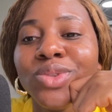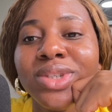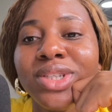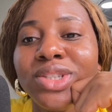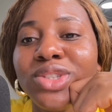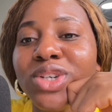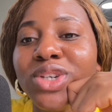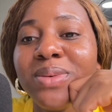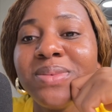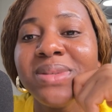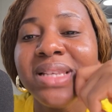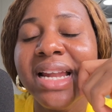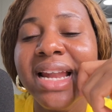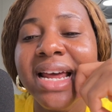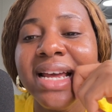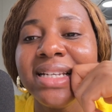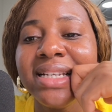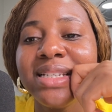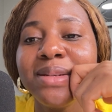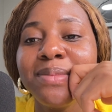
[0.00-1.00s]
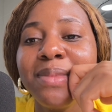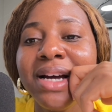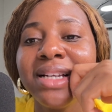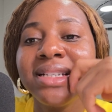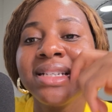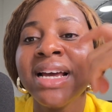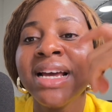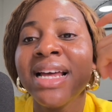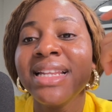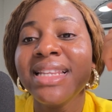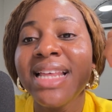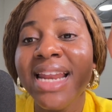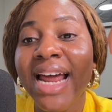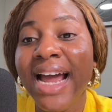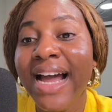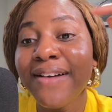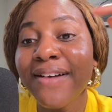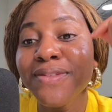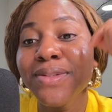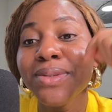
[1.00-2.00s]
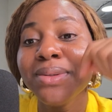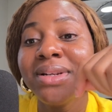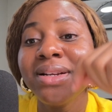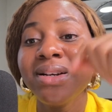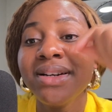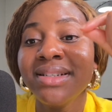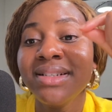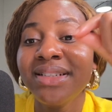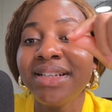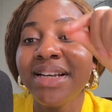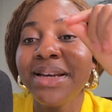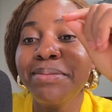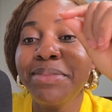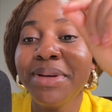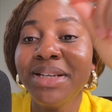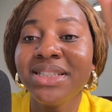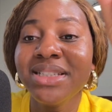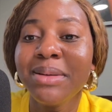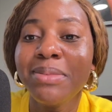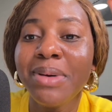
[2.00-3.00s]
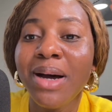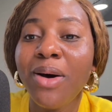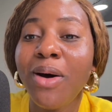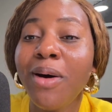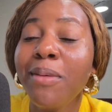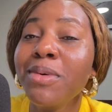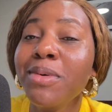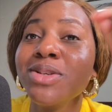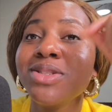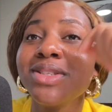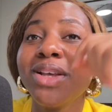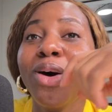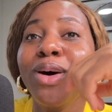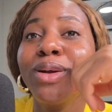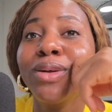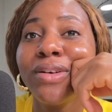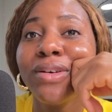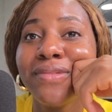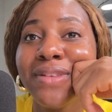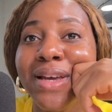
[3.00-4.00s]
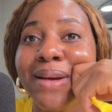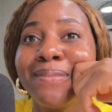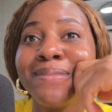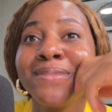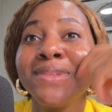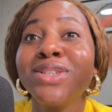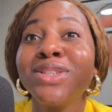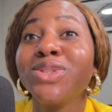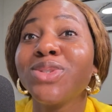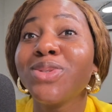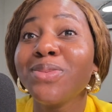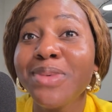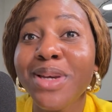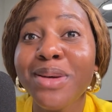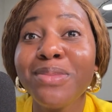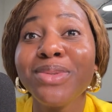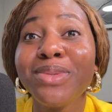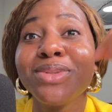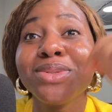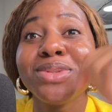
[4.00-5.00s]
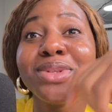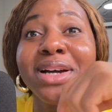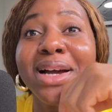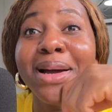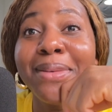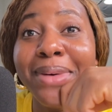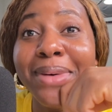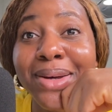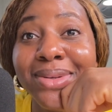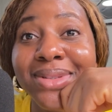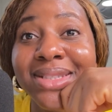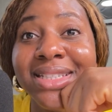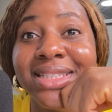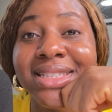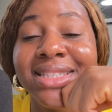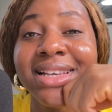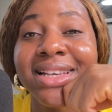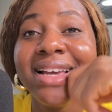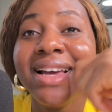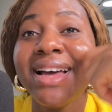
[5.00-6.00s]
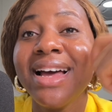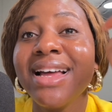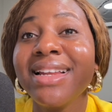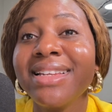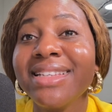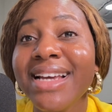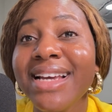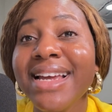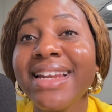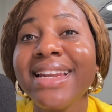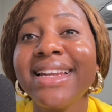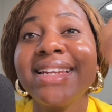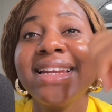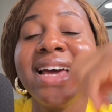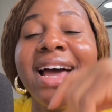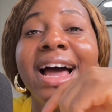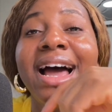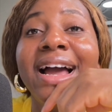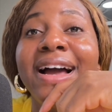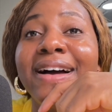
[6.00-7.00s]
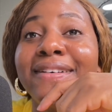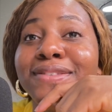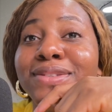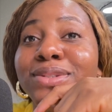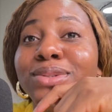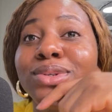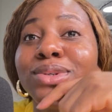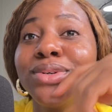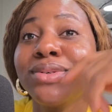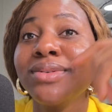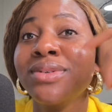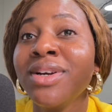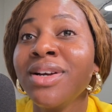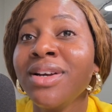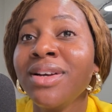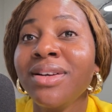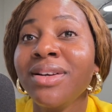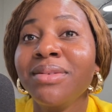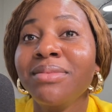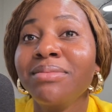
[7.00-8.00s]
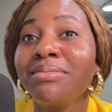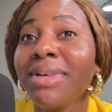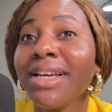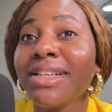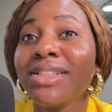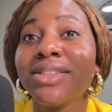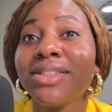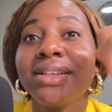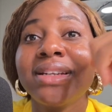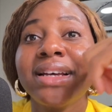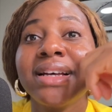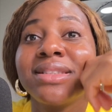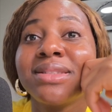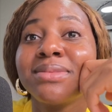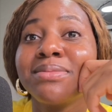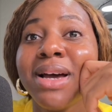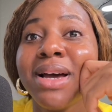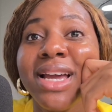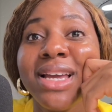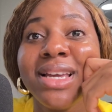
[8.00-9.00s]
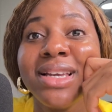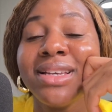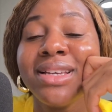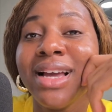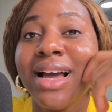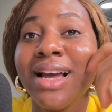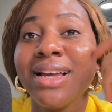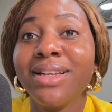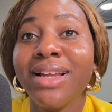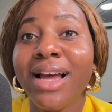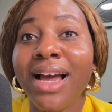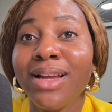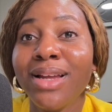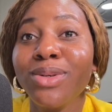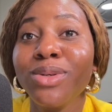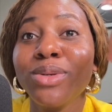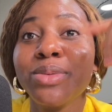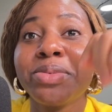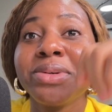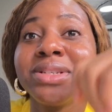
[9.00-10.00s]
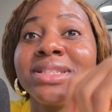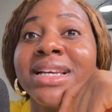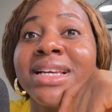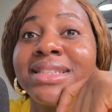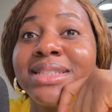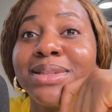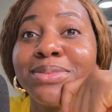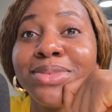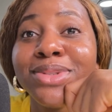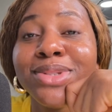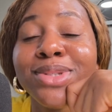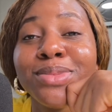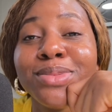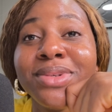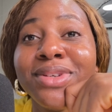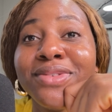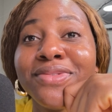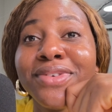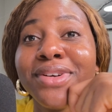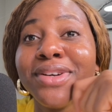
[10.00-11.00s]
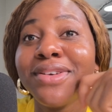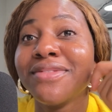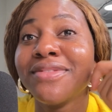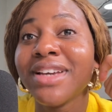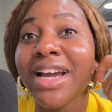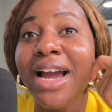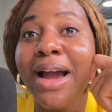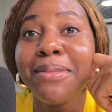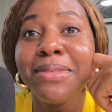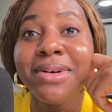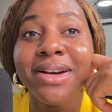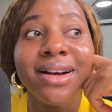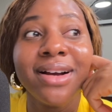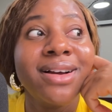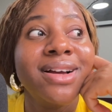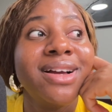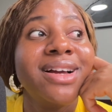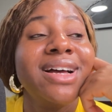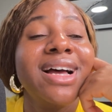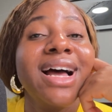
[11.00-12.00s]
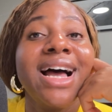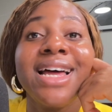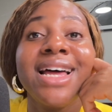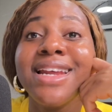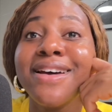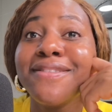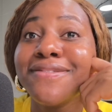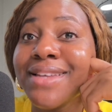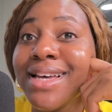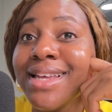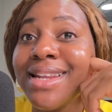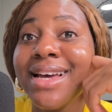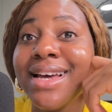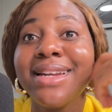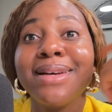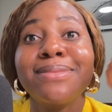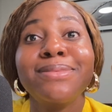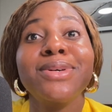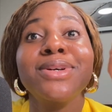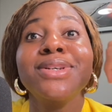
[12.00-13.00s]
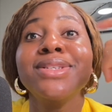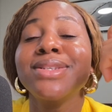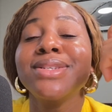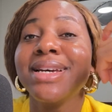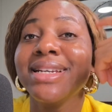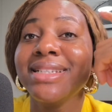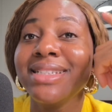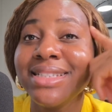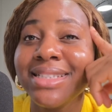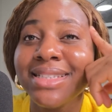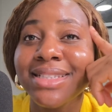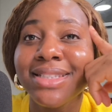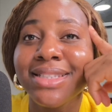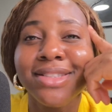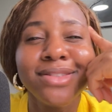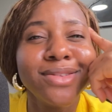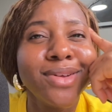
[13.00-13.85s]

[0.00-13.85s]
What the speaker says: jobs that are in demand? Then I have to learn a bit about almost all of them to be able to talk about it. And then I have to go make sure that I look presentable to be in front of the camera. And after that, I'm going to edit it.